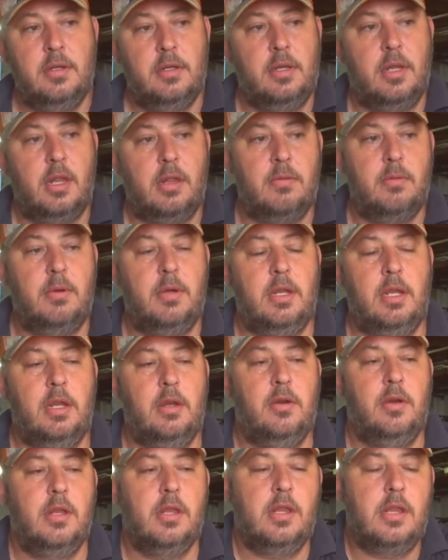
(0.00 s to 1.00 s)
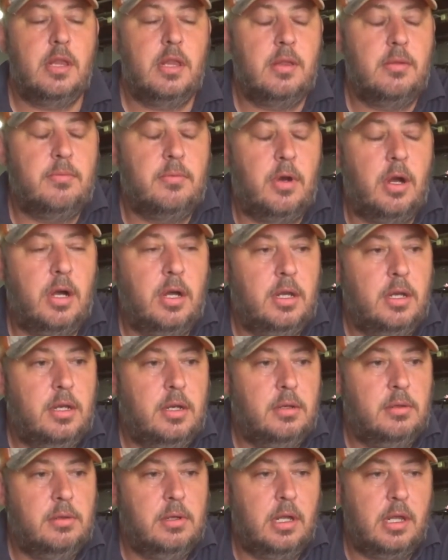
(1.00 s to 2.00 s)
This one here is right
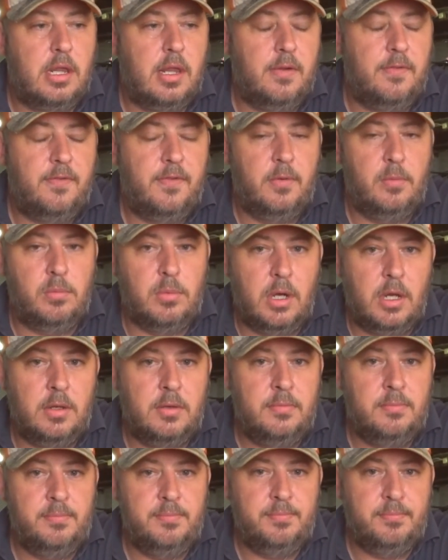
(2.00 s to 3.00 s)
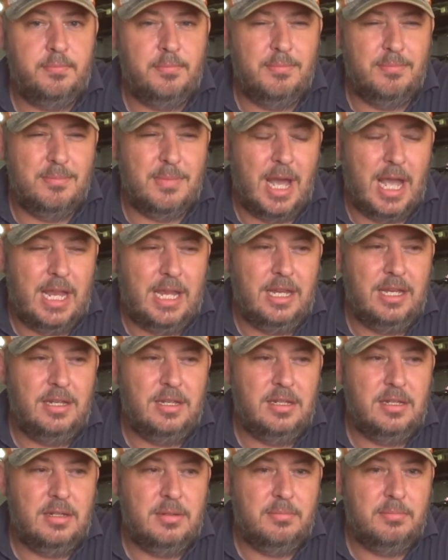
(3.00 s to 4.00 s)
except for one main
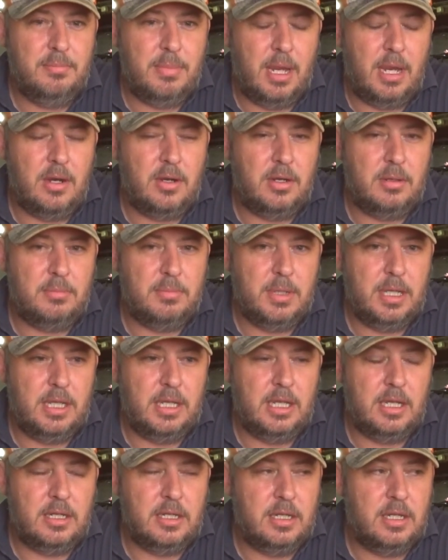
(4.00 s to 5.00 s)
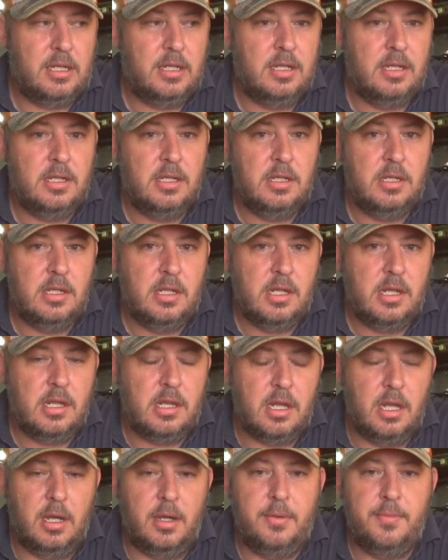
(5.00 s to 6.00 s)
bearing being under.
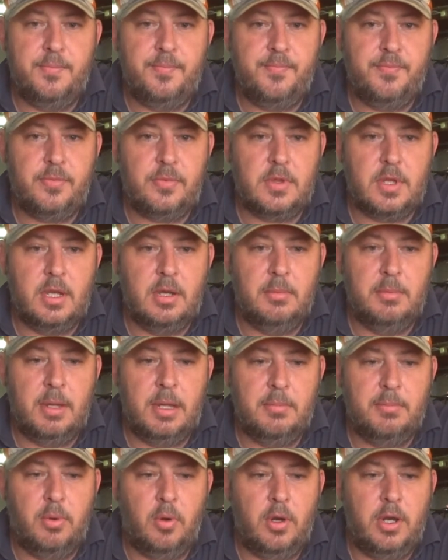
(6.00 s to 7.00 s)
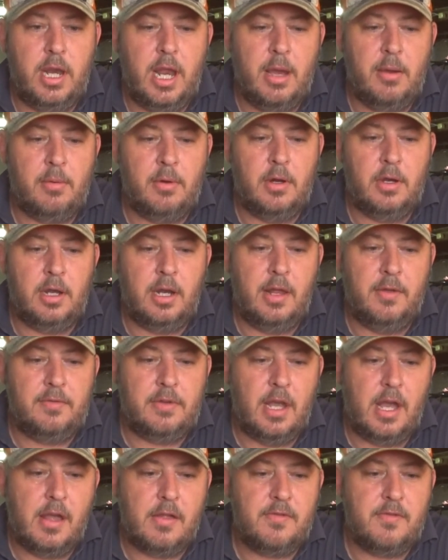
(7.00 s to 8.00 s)
So I'm at the point now where I'm going to have
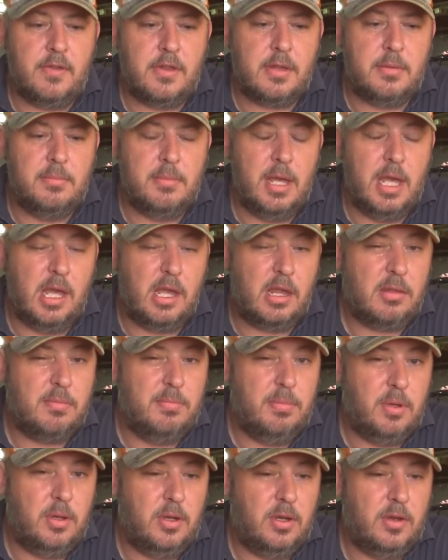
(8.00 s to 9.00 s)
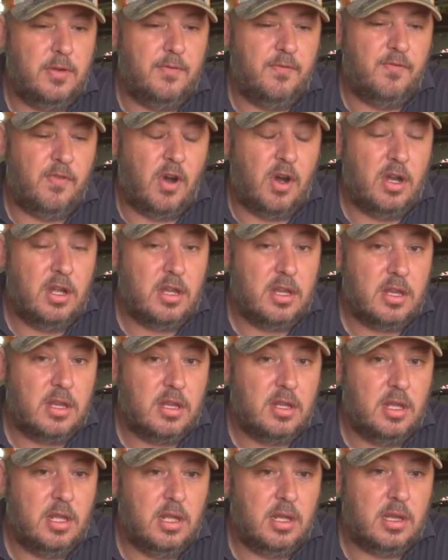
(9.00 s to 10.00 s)
to ask for some expert advice
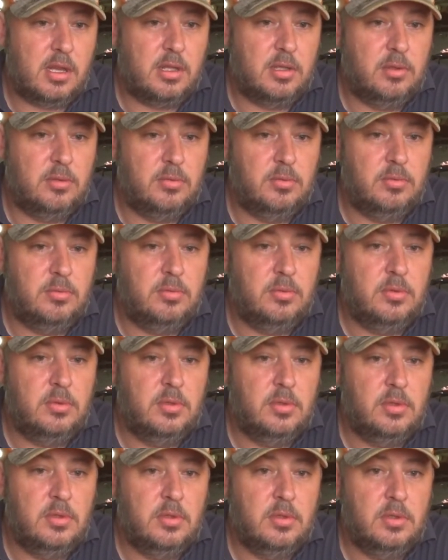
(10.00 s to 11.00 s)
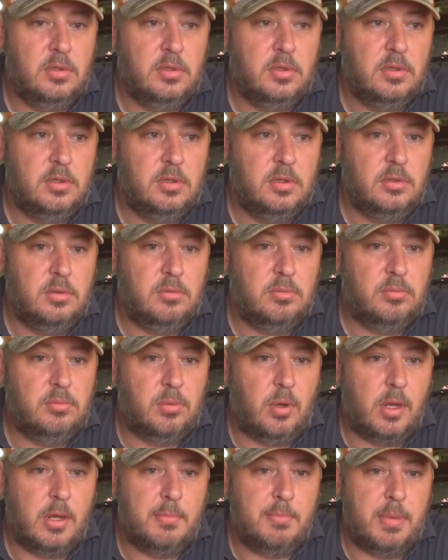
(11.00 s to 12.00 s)
as to
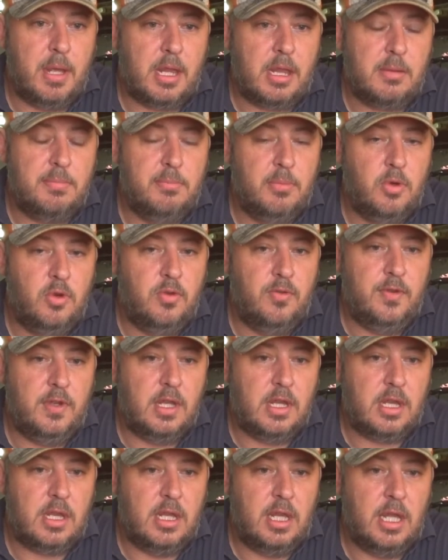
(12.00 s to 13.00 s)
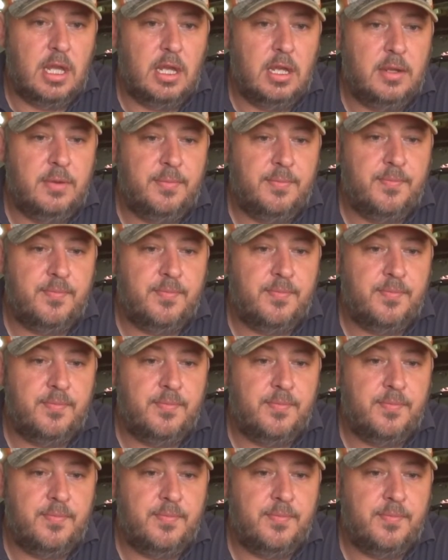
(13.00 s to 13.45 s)
what the best move is there.